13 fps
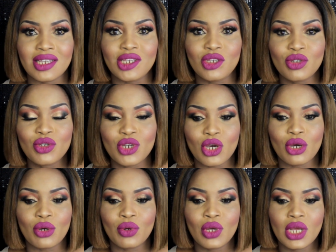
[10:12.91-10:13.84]
you
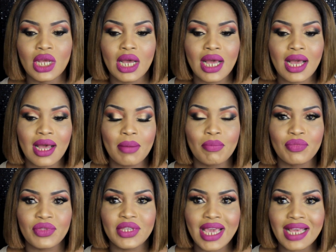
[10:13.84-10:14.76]
know?
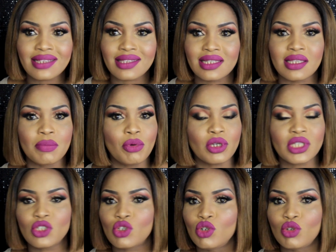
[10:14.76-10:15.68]
Yes, it's
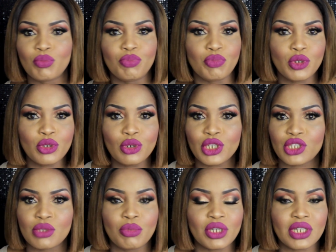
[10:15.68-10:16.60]
important to look good,
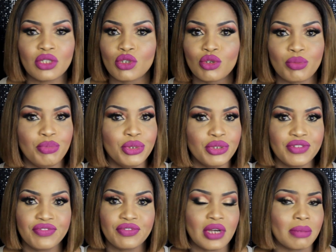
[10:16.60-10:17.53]
it's important to look
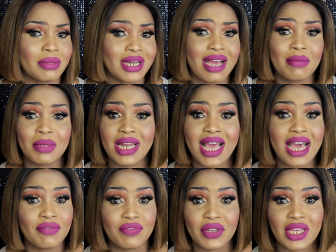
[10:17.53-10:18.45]
beautiful. I mean, I'm an
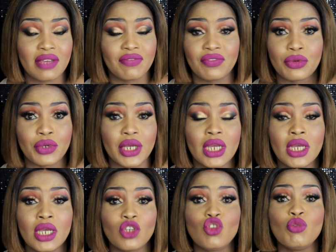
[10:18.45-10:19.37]
advocate for it.
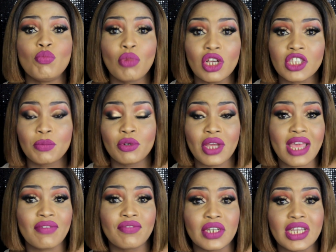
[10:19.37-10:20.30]
You must put
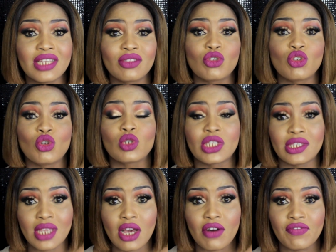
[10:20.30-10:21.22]
effort into
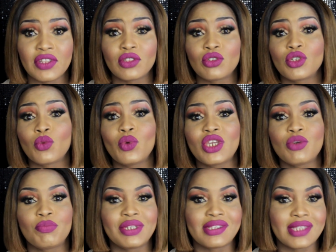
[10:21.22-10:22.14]
yourself, into the way
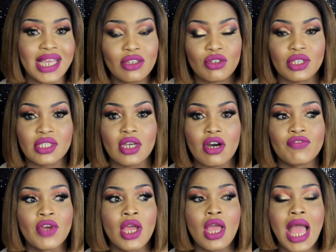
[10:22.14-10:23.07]
you present
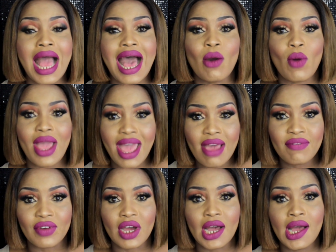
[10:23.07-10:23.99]
yourself.
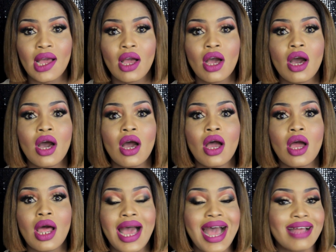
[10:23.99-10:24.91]
However,
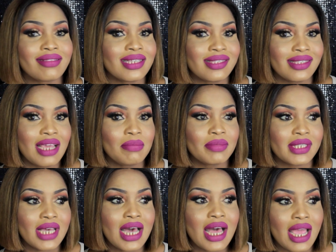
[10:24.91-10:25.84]
at the same
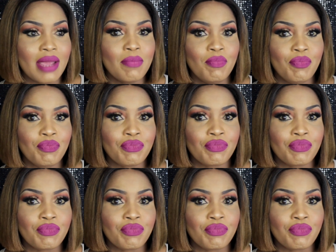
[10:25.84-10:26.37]
time,